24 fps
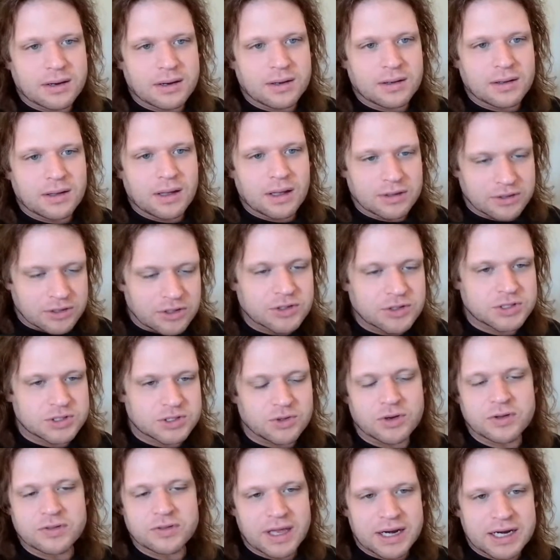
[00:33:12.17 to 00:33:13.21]
a news
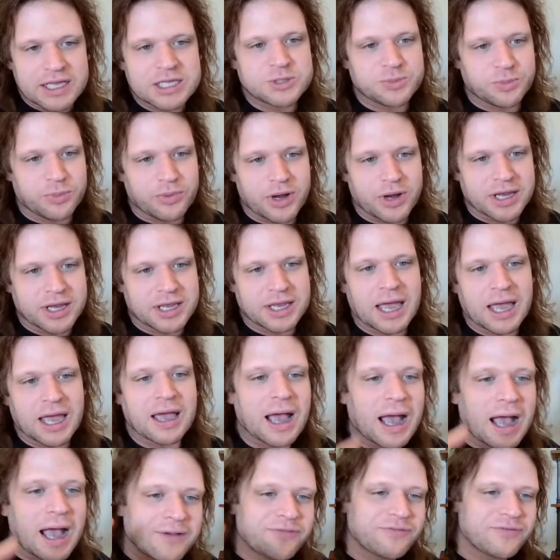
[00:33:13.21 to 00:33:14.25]
story that is breaking.
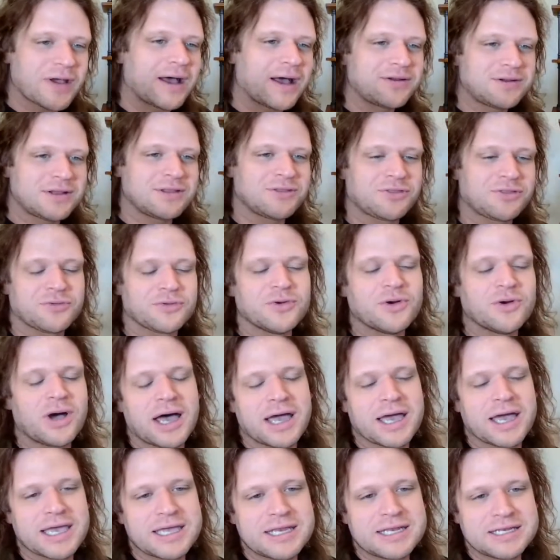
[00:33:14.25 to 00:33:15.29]
I found it through
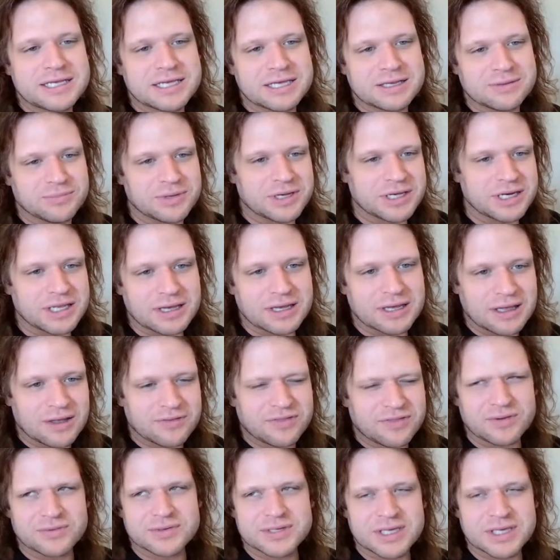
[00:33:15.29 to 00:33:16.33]
Indian media. I
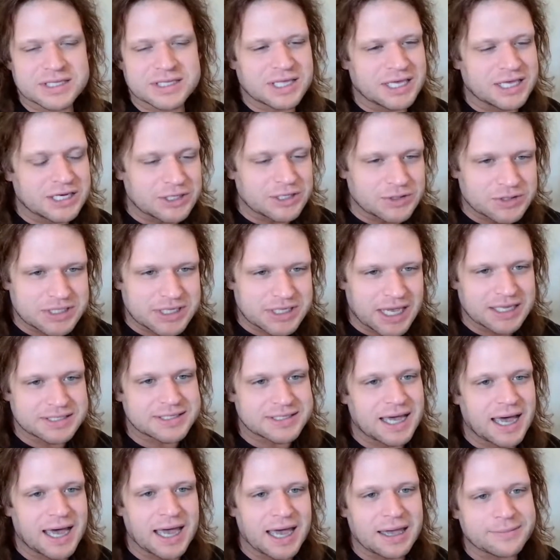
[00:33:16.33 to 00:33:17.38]
think it was like the Hindustan
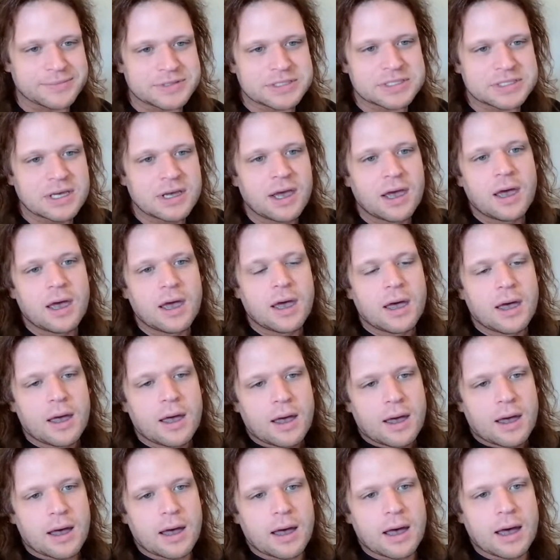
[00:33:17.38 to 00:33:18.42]
Times,
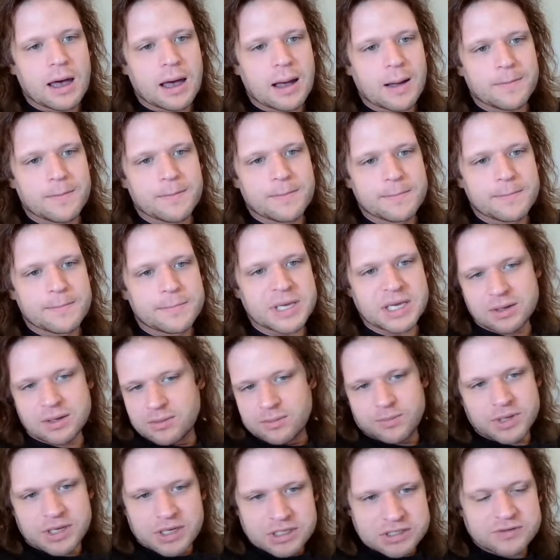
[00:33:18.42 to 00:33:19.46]

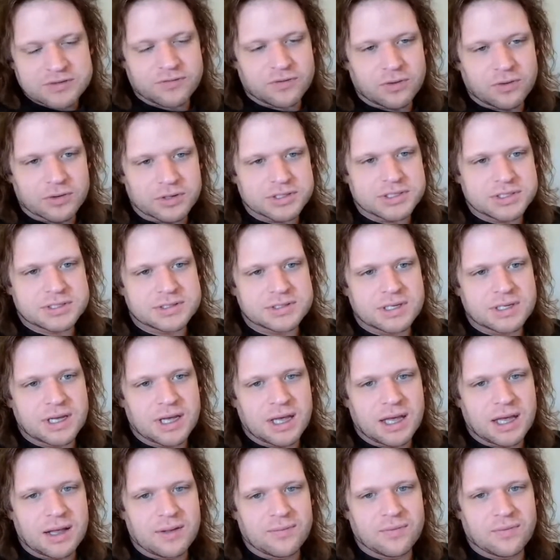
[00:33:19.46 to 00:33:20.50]
because of course
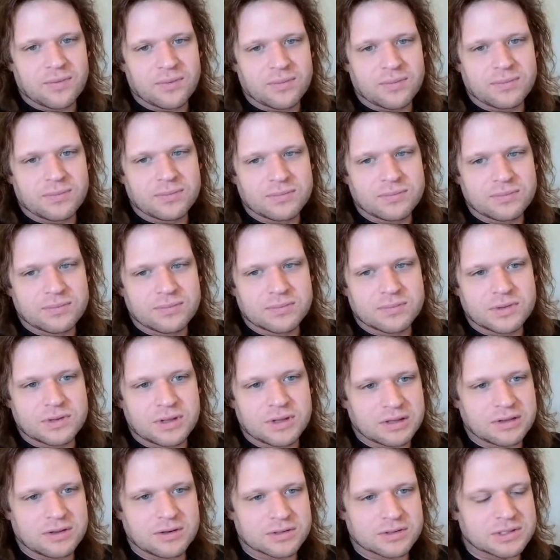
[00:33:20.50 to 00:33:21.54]

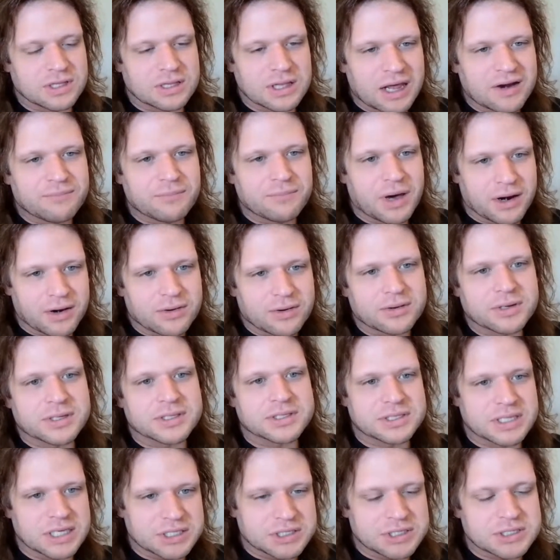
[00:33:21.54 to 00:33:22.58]
there's a lot of monitoring
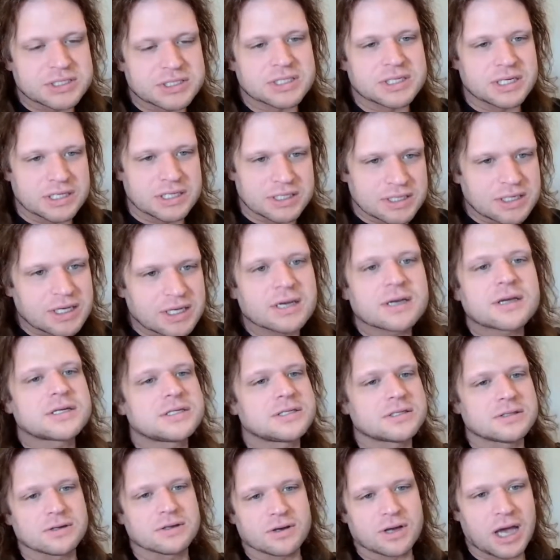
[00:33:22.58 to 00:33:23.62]
stations in India because
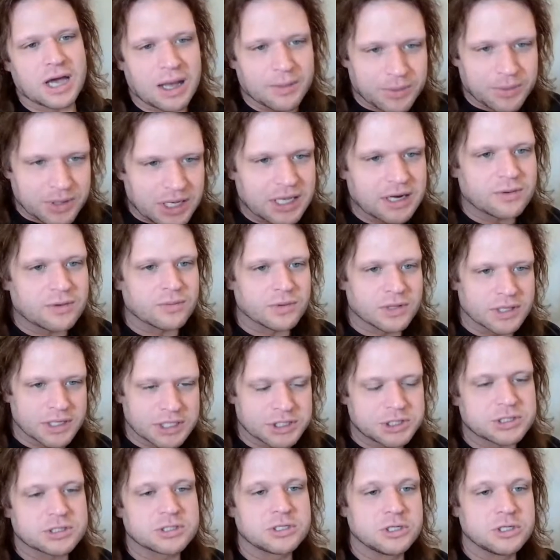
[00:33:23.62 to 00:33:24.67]
of their complicated
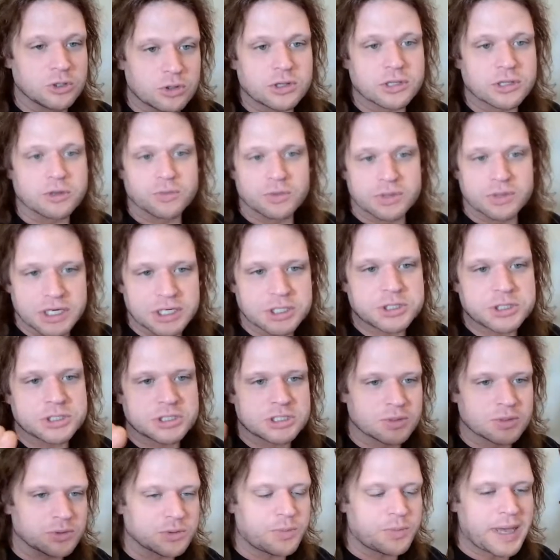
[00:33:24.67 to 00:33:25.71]
nuclear
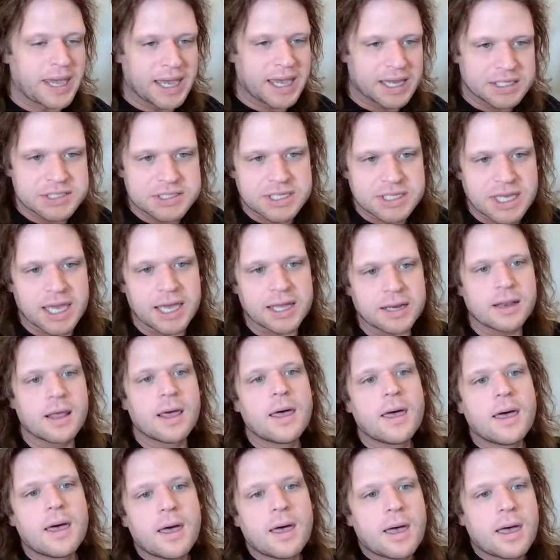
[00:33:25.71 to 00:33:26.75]
relationship with Pakistan.
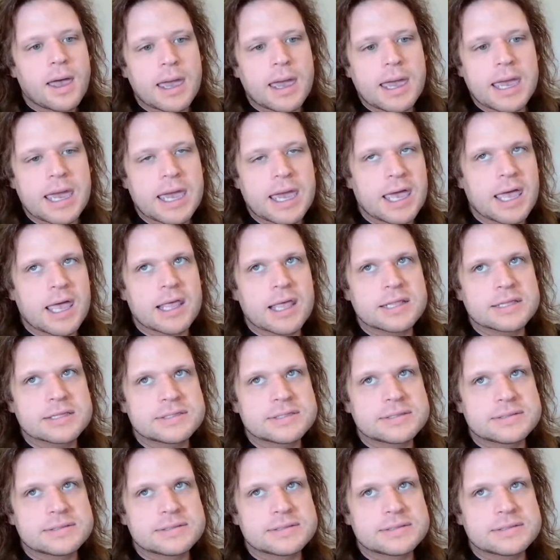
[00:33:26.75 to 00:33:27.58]
And